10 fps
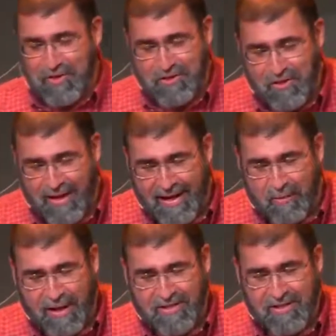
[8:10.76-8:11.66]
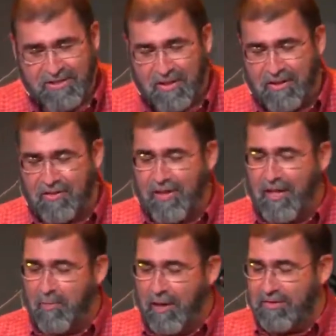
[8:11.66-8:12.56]
So anyway, as I started
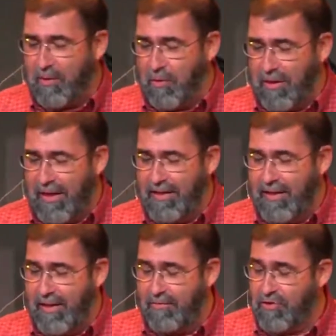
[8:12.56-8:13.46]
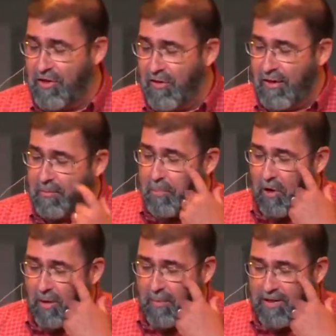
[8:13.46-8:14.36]
thinking about the whole idea of sharing
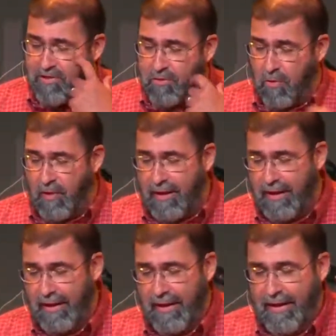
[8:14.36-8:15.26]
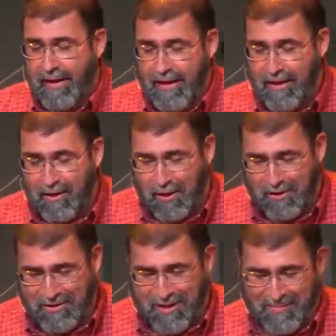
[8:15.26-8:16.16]
part of my story, it
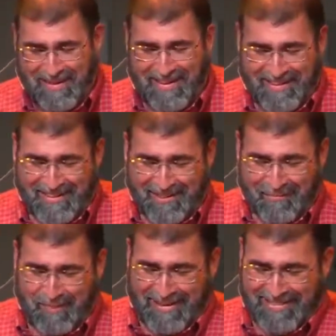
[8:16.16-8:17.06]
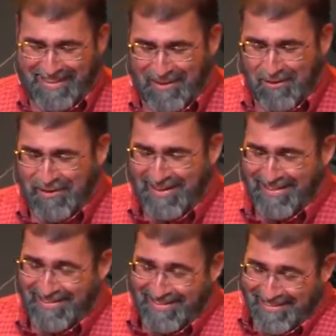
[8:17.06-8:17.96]
occurred to me, back to that old
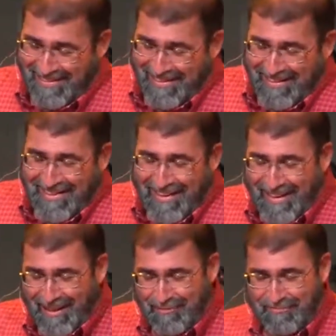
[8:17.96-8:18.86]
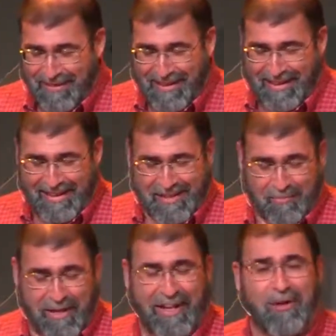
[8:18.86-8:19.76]
guy thing, as
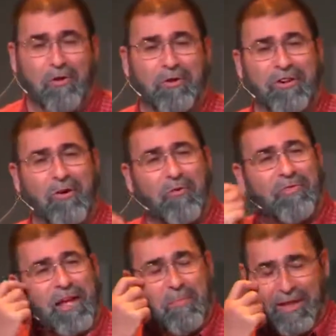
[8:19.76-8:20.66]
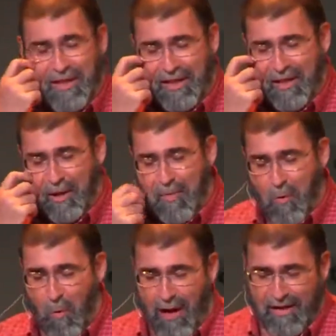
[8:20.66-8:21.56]
I'm getting older, hopefully I'm a little
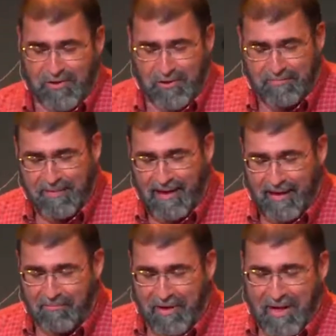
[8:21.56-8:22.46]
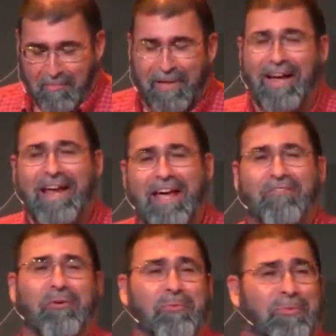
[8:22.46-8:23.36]
bit wiser, but I
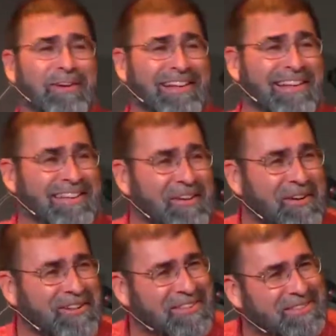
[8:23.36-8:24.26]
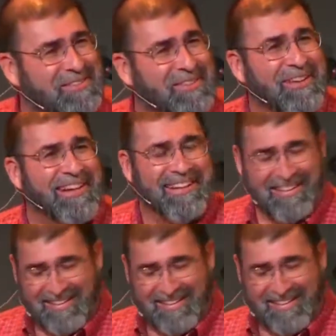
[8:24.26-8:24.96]
have a really long story.